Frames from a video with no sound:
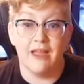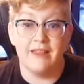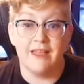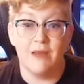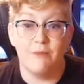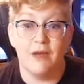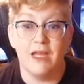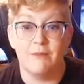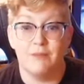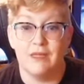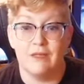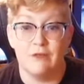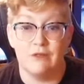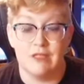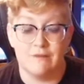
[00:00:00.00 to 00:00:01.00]
and that might be
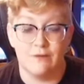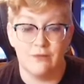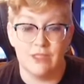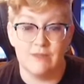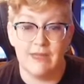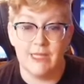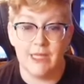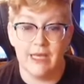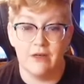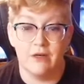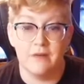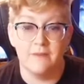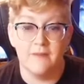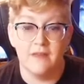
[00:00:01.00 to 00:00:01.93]
useful to me later.